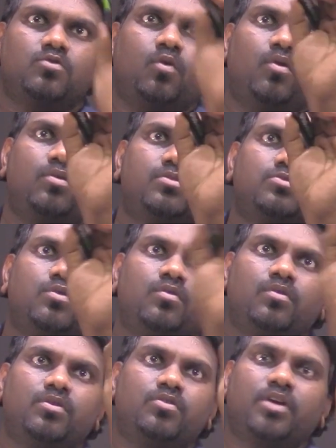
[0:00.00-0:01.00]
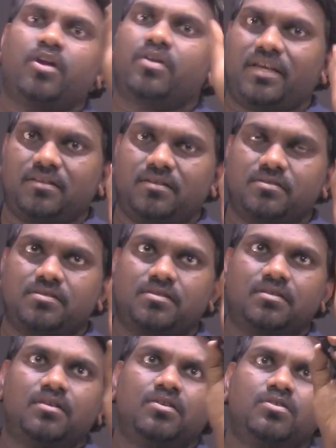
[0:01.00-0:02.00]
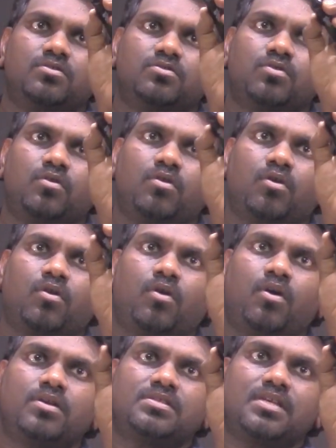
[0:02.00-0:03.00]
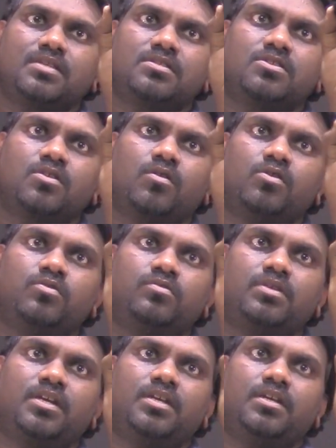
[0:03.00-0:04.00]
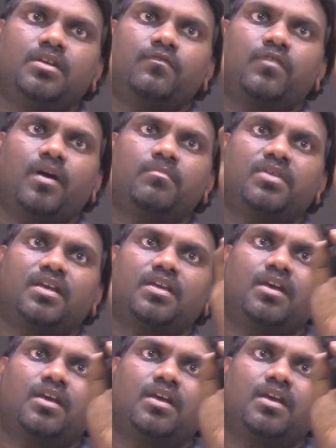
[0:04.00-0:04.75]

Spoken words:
So you cannot take this. So cos x is equal to t. If I am